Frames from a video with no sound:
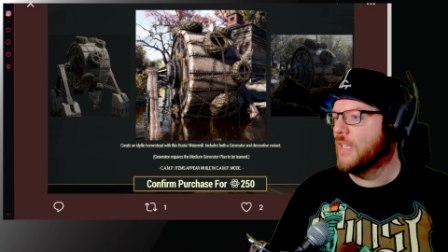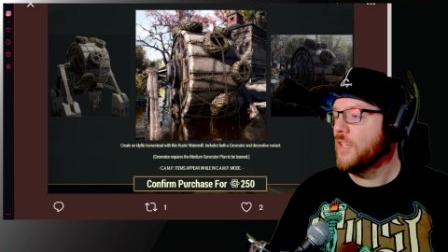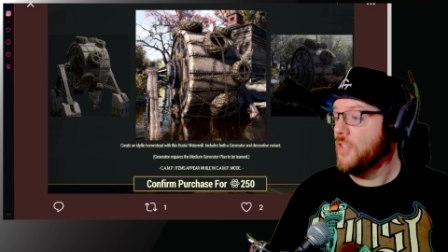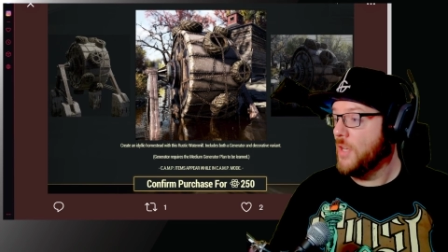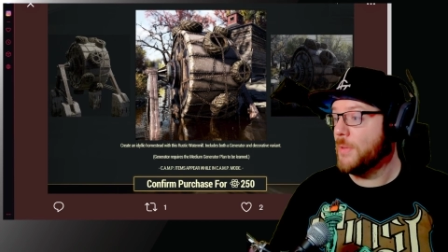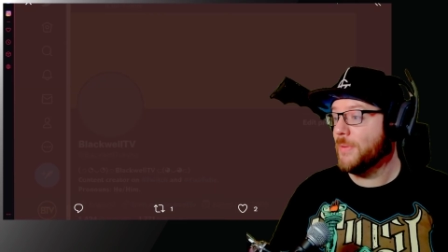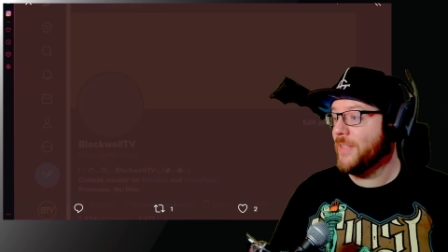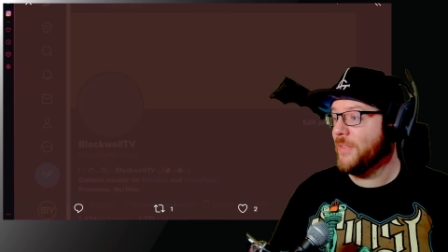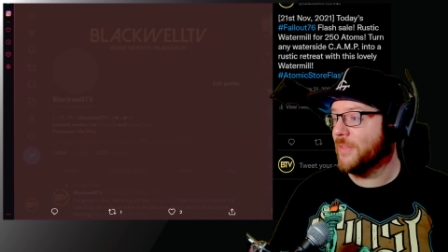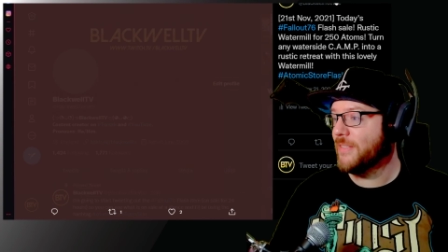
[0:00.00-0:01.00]
No, it will
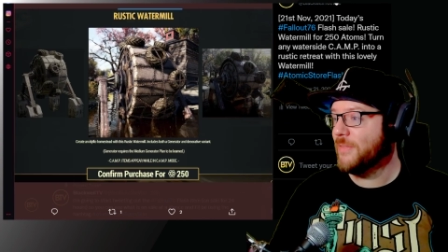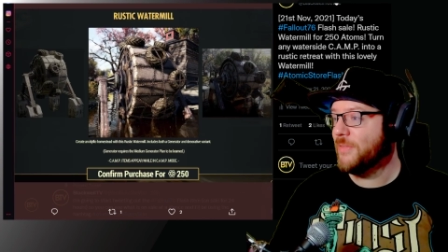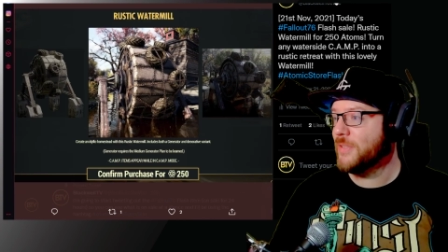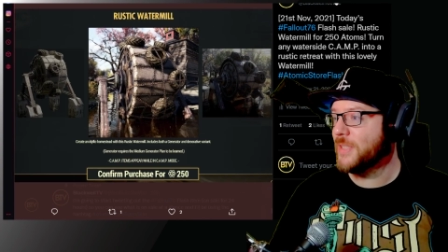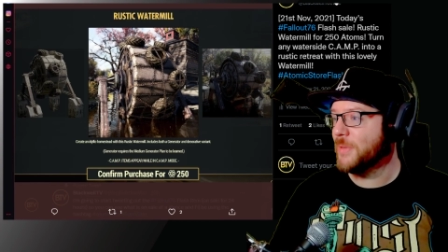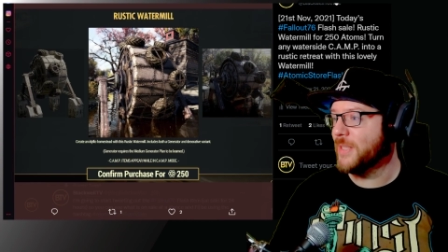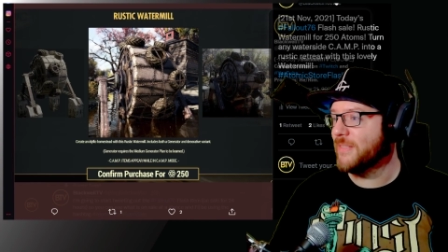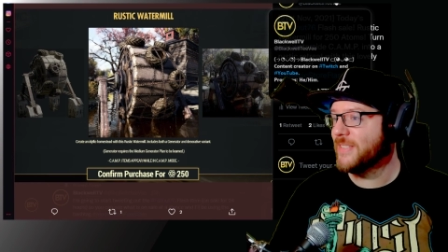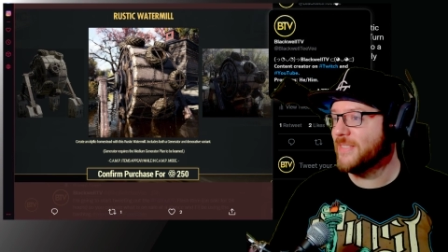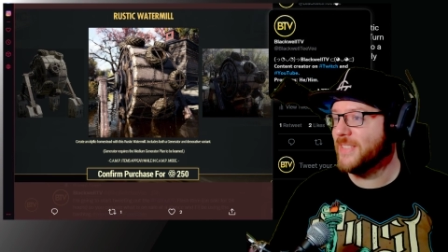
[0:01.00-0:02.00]
not. Of course it
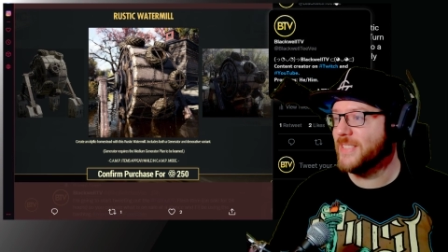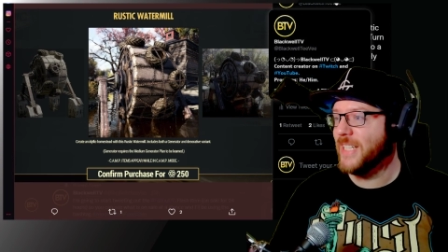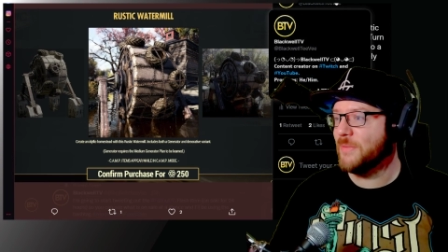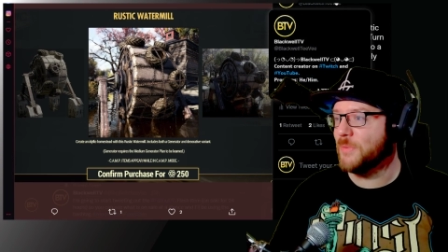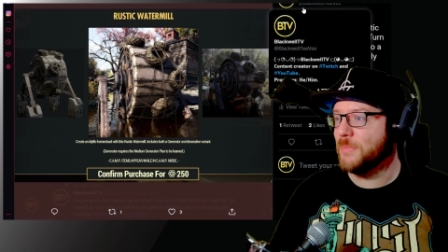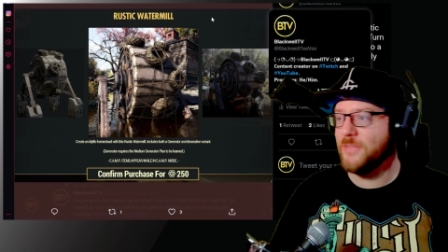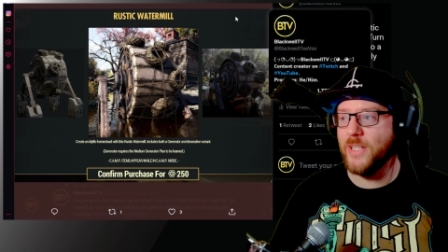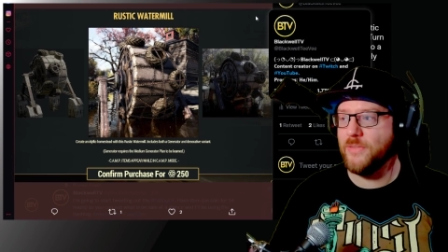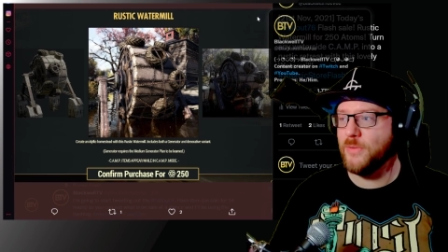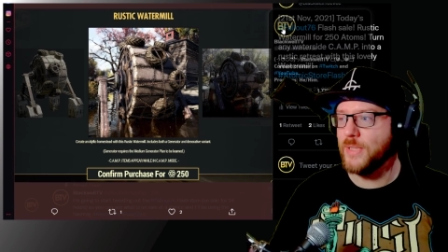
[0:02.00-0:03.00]
won't, because that would be
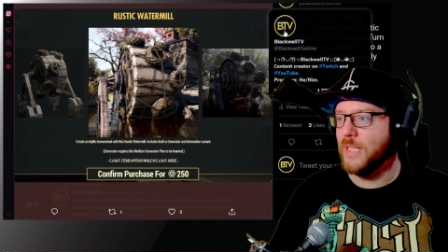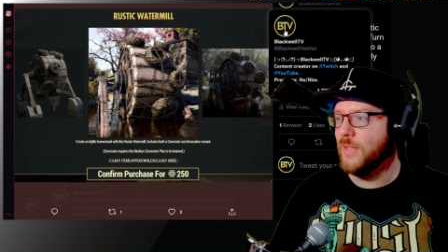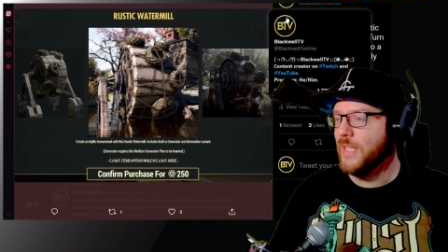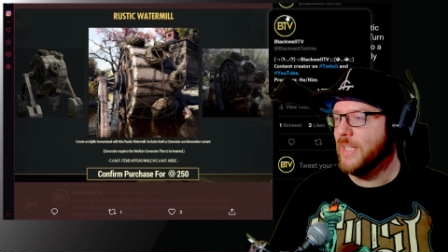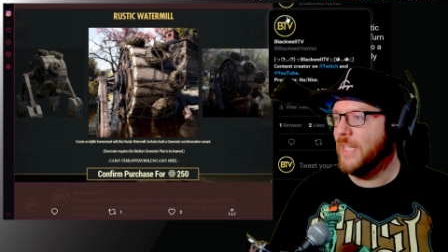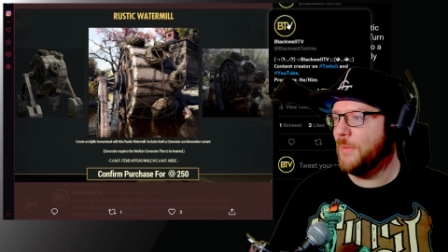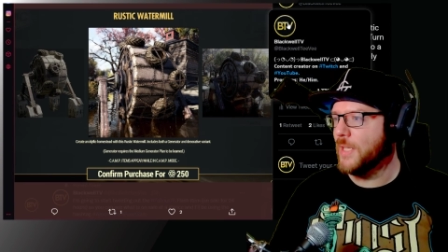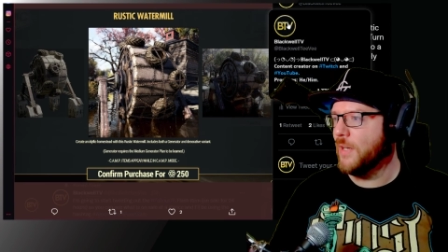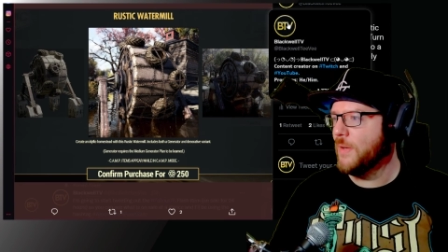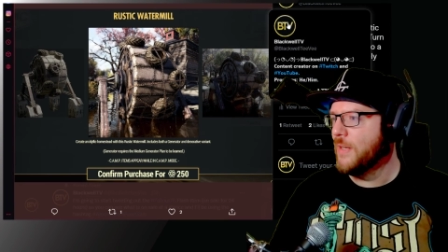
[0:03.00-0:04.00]
straightforward now. There we
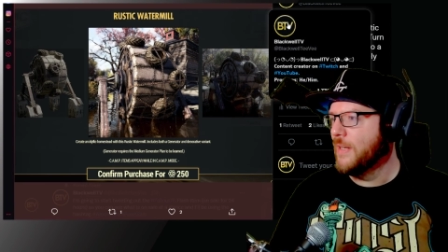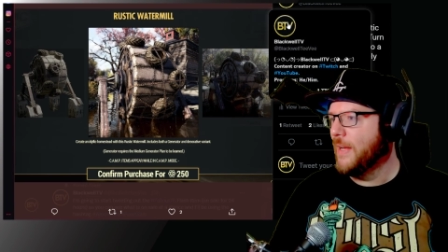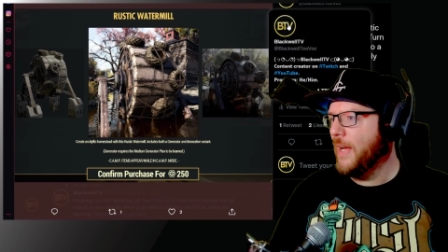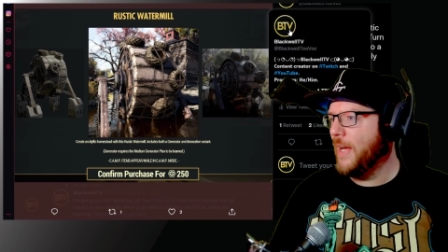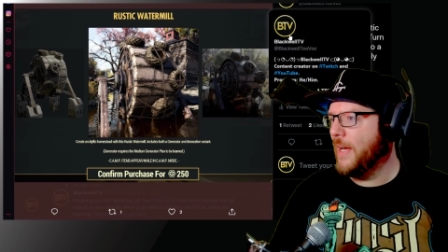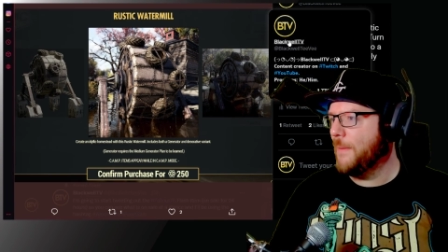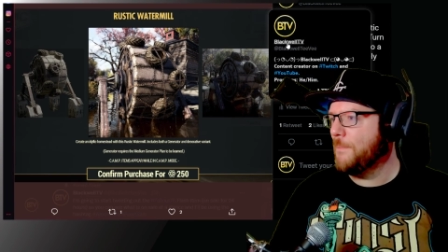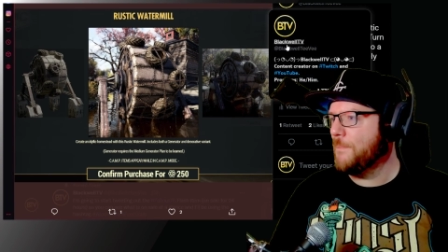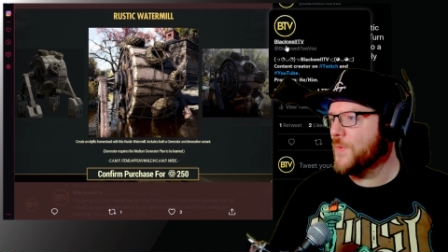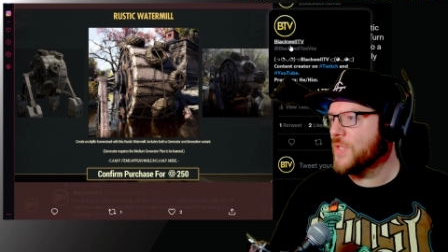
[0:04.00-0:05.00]
go. So
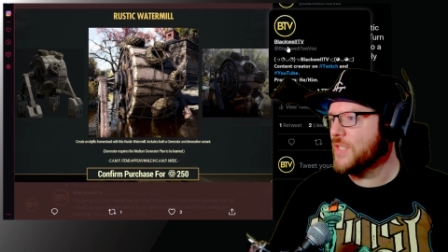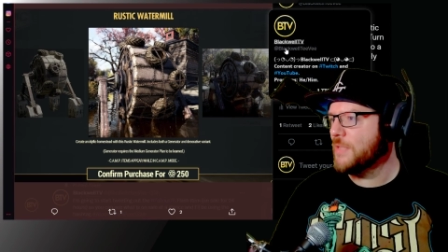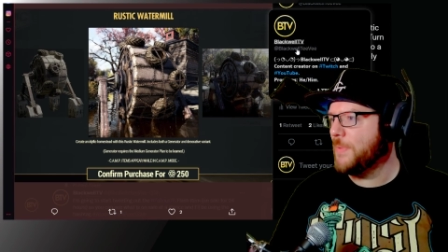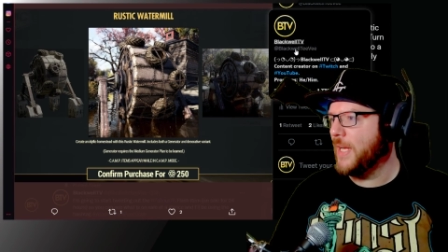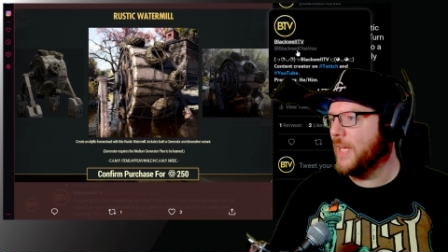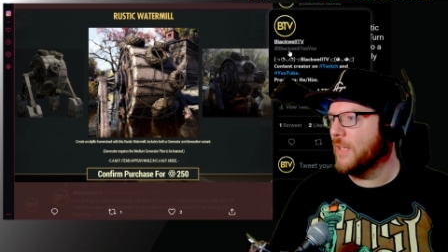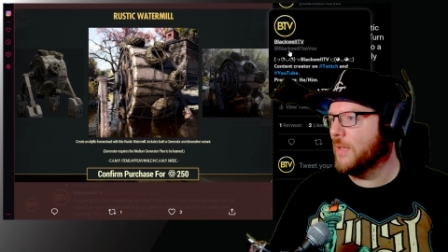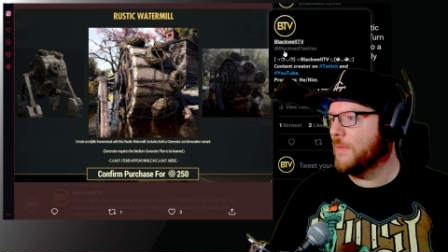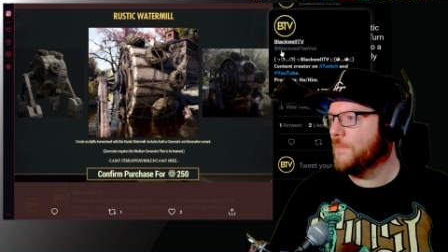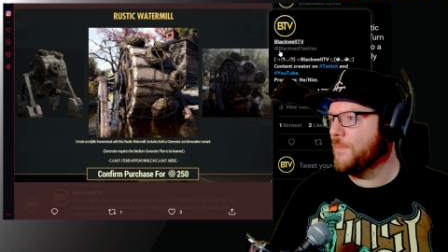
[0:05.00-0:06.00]
it's this bit here, look,
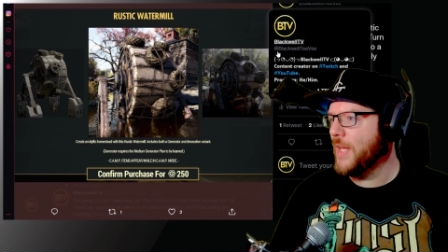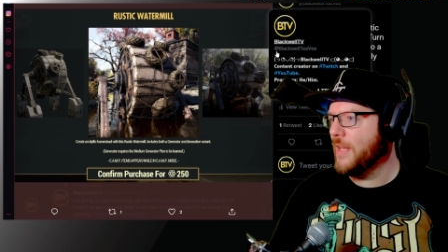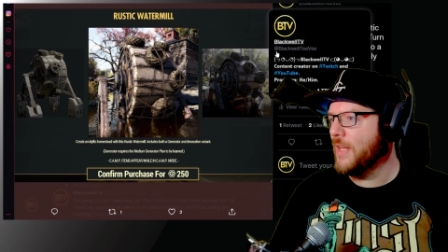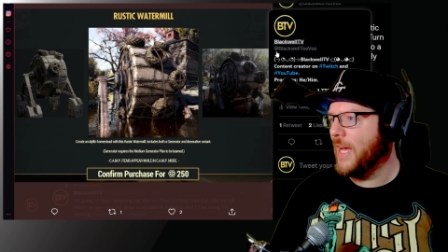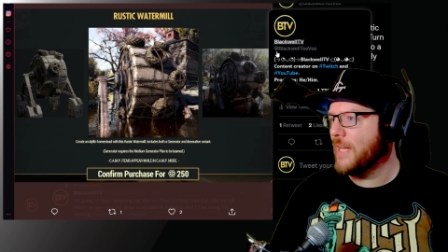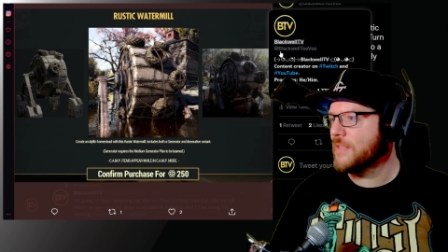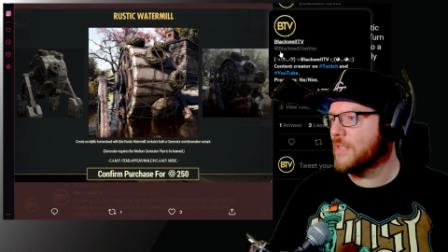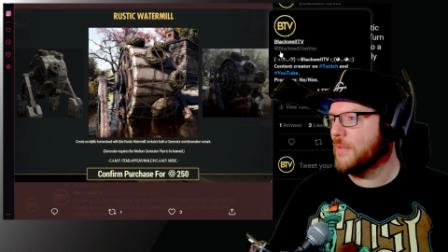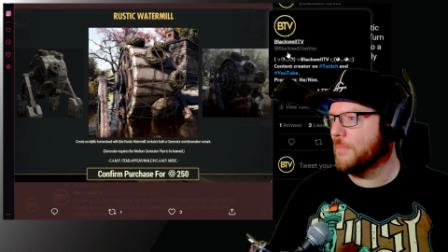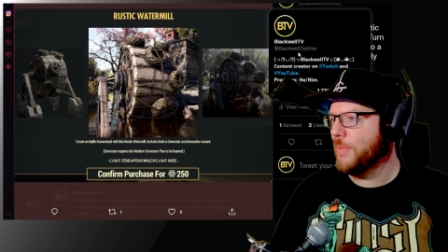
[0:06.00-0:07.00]
at
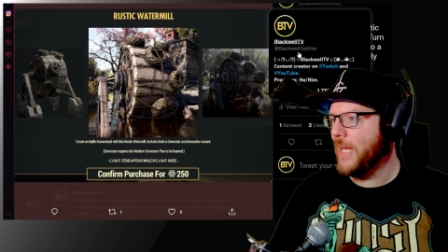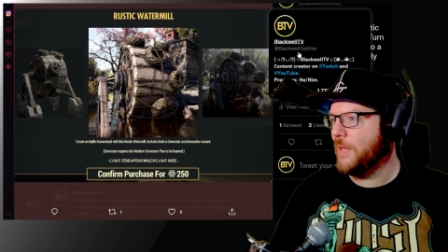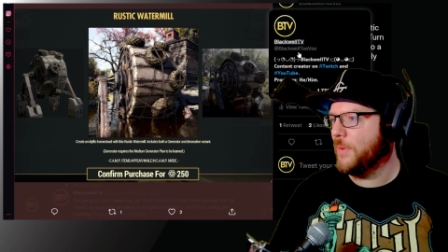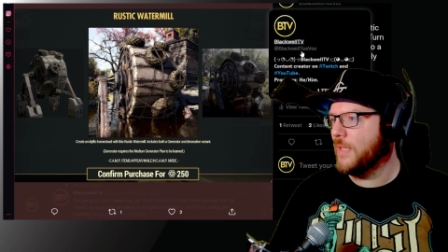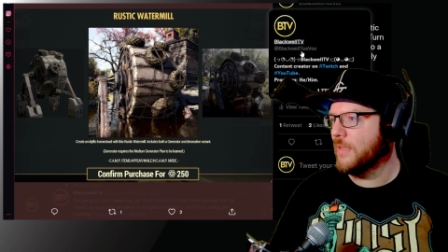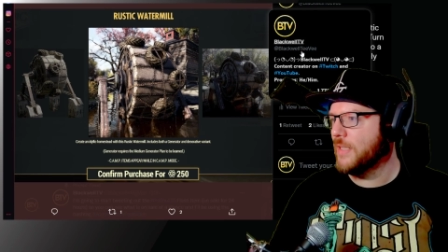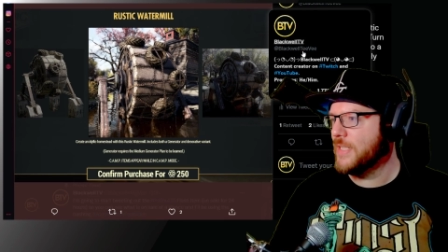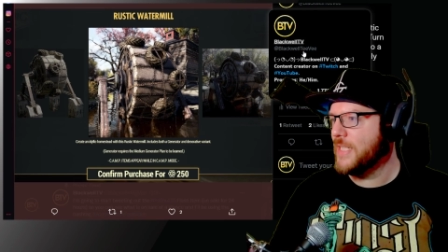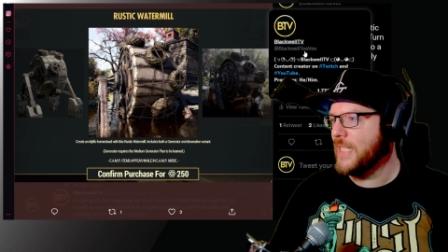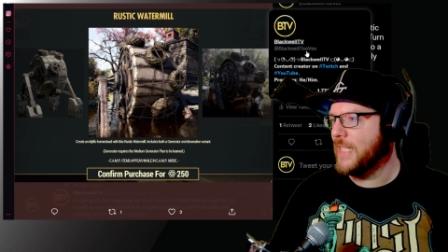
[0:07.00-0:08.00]

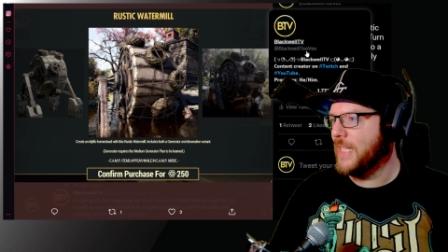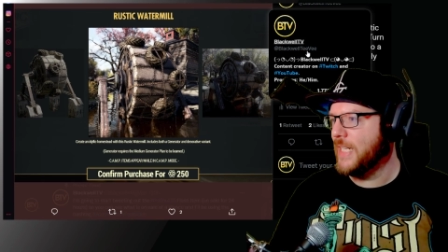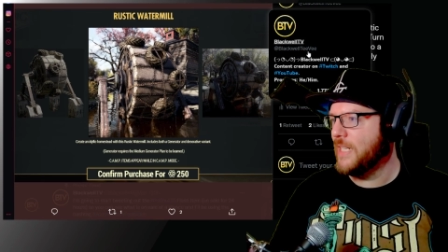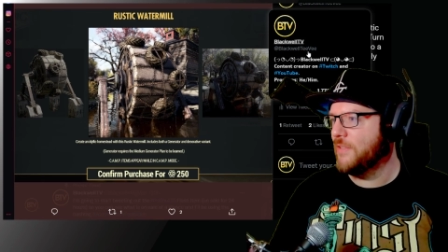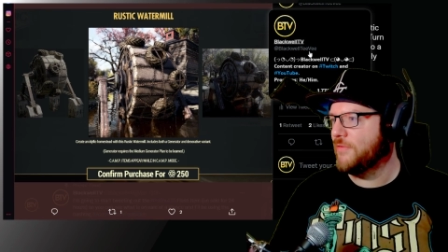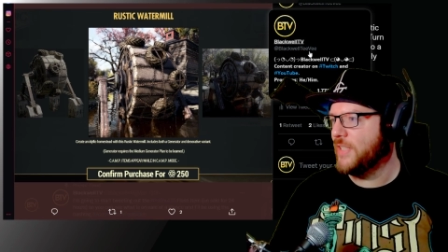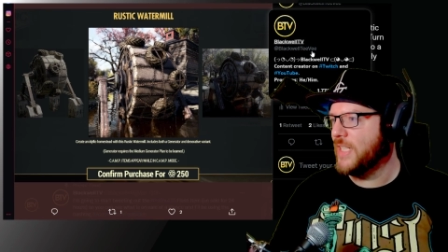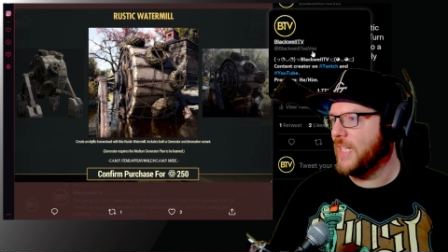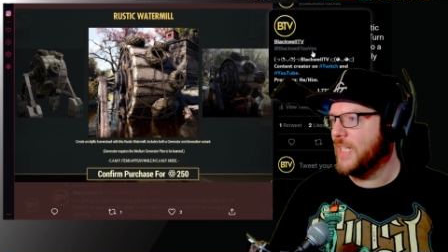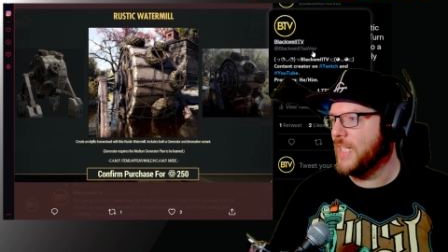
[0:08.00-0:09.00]

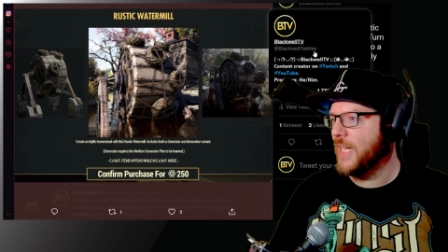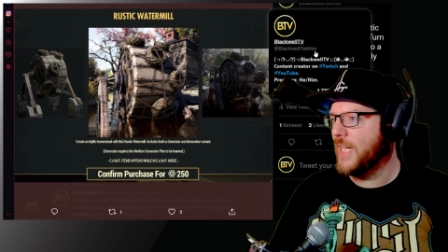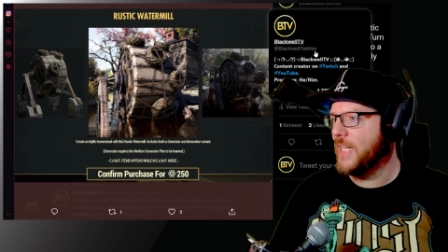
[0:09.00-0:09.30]
BlackwellTEEVEE.